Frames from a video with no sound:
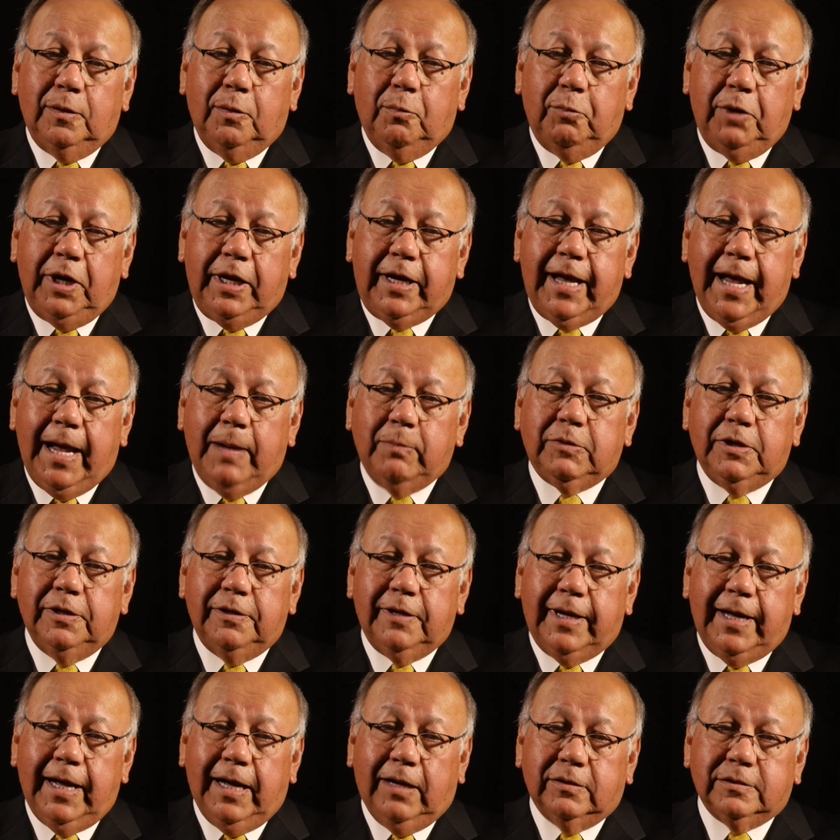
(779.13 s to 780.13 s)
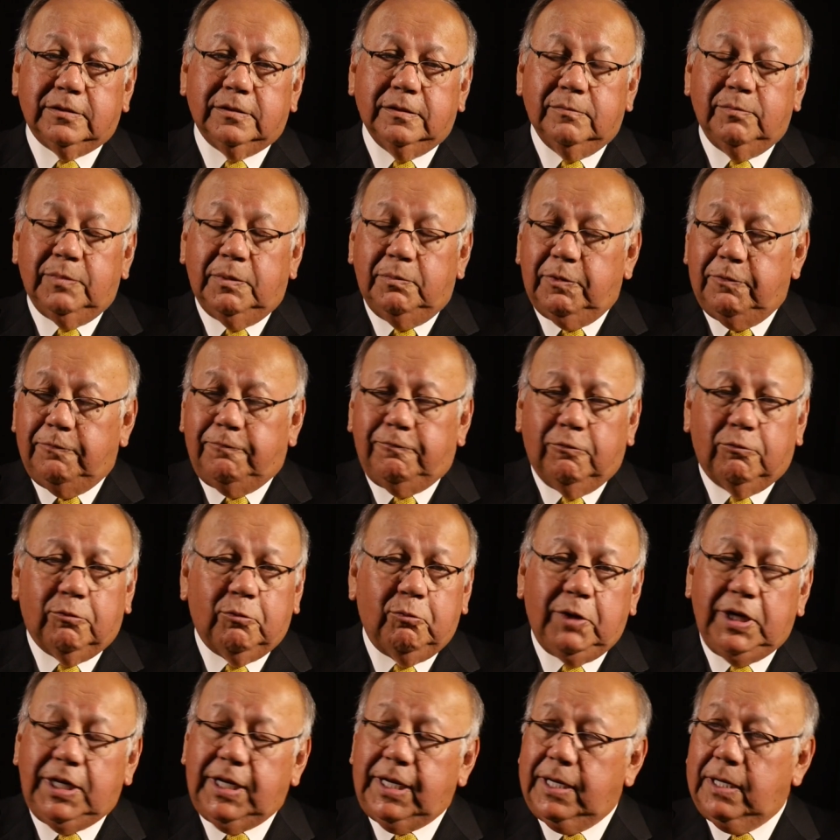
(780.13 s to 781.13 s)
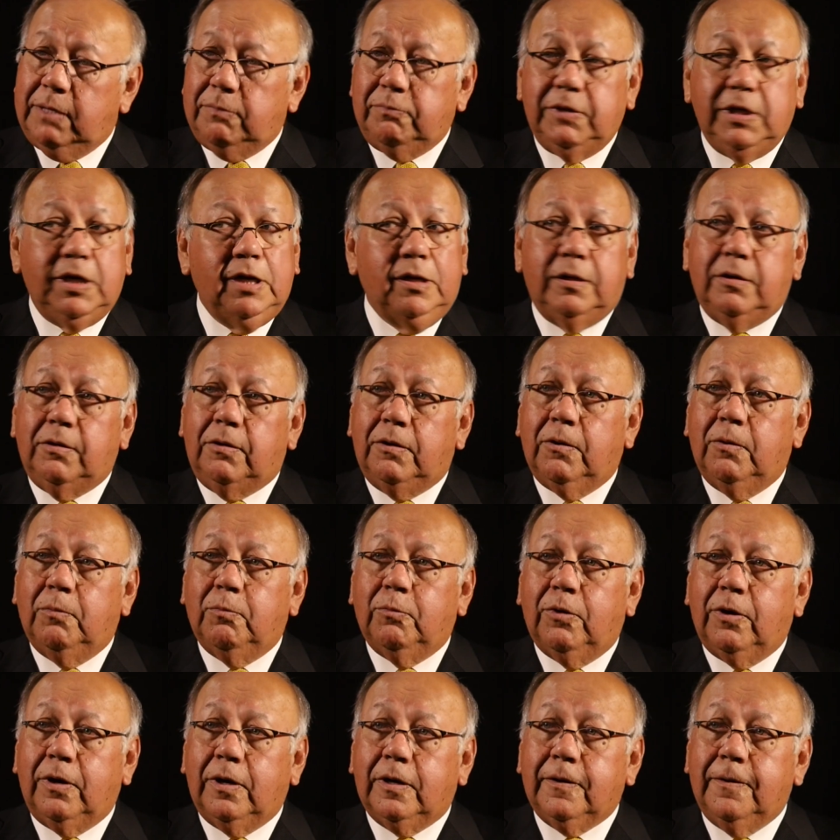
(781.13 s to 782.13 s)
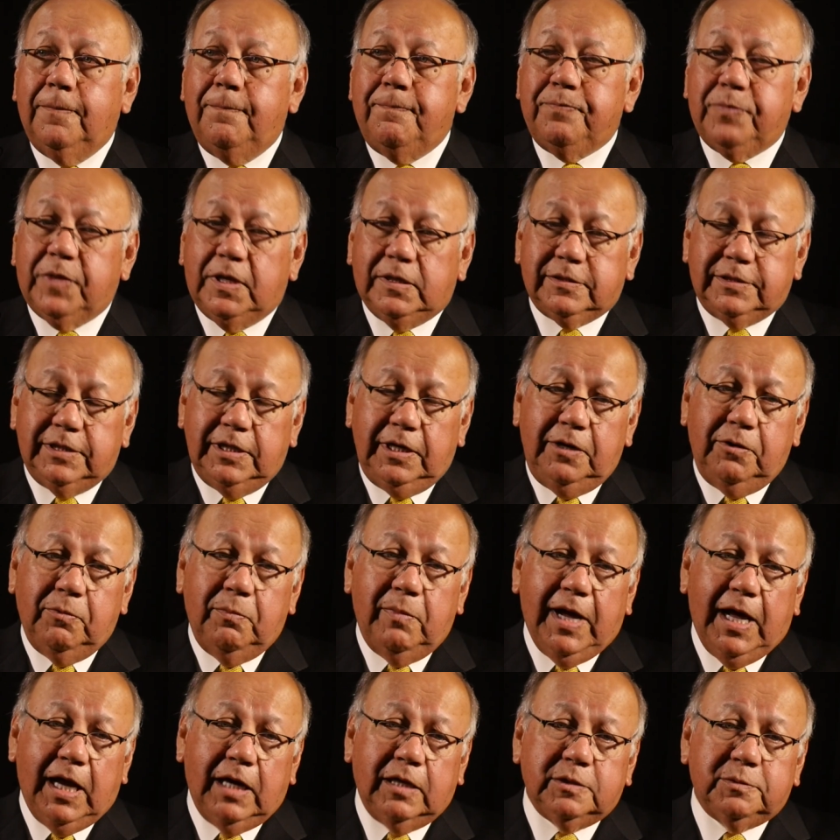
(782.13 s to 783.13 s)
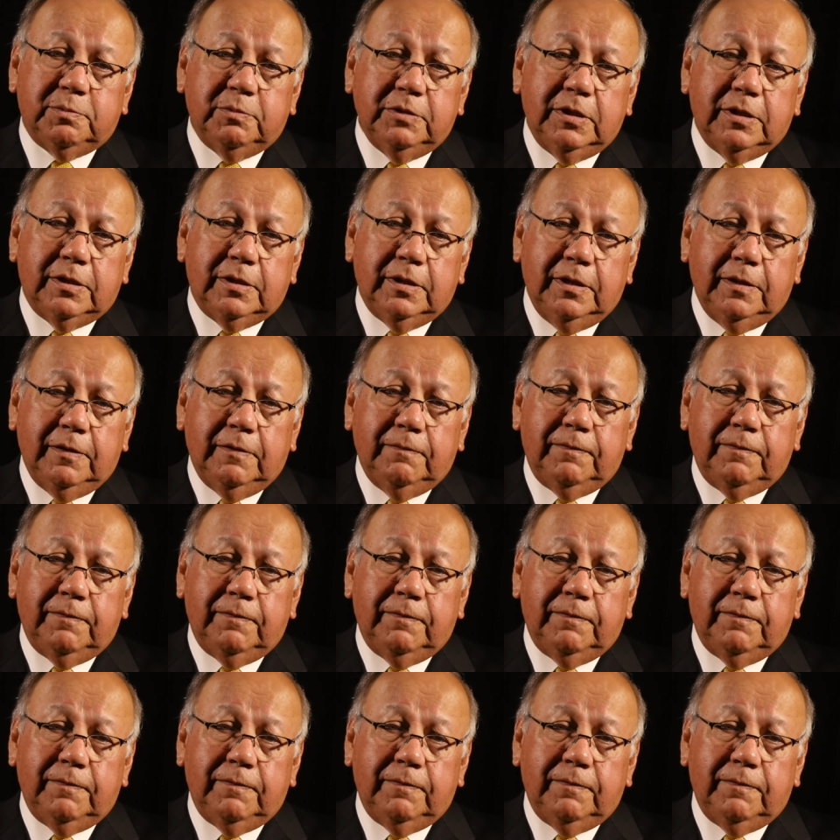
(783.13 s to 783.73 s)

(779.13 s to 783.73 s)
We came to the council, but before we did our homework. The senior management